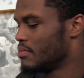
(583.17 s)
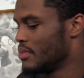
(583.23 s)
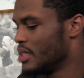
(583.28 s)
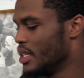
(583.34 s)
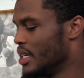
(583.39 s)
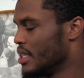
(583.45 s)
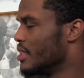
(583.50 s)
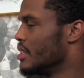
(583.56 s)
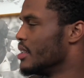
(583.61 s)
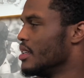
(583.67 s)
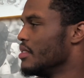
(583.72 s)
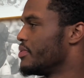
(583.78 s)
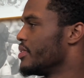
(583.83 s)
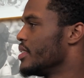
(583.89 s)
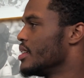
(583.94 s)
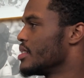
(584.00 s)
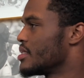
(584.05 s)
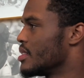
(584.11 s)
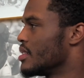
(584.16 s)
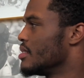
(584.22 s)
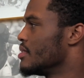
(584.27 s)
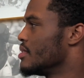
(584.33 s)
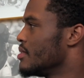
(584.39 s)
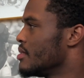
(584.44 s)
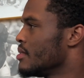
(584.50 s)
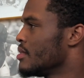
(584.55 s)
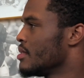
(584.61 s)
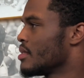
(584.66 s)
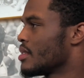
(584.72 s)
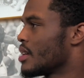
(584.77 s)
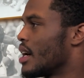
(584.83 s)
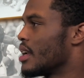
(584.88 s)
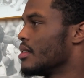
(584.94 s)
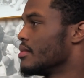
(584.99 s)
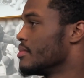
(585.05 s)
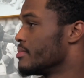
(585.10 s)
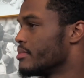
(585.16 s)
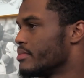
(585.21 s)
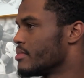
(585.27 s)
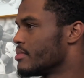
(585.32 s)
lead the defense and kind of,